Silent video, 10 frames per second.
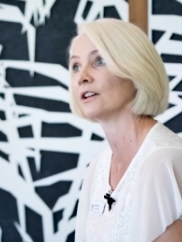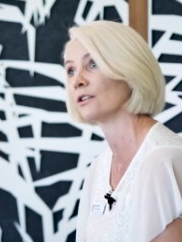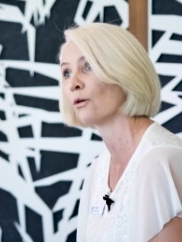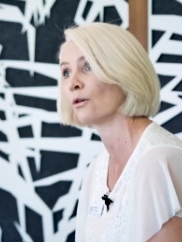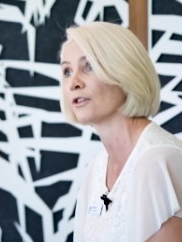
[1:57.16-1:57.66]

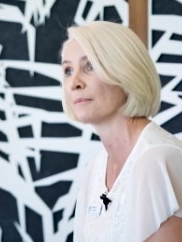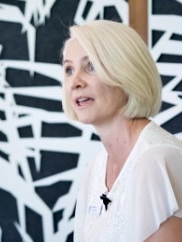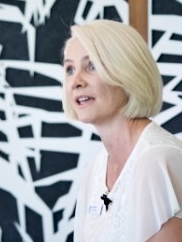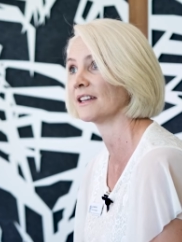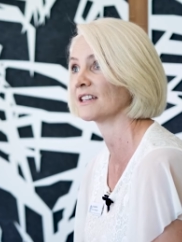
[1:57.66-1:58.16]
and
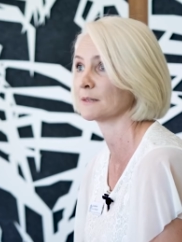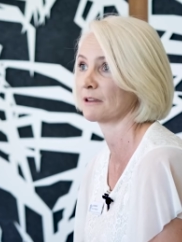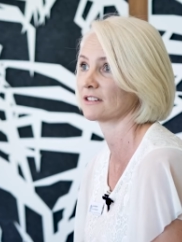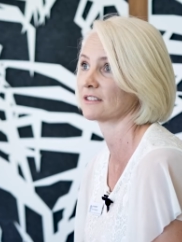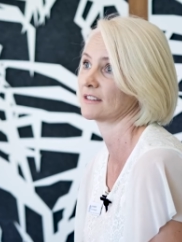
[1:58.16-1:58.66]
orthopaedic
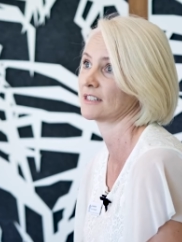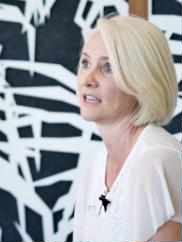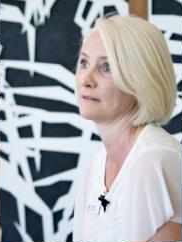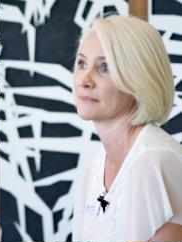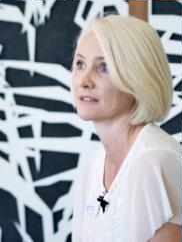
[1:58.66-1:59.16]
specialist
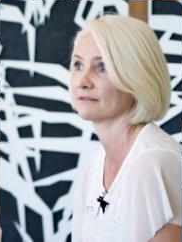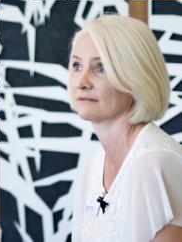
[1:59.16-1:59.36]
teams.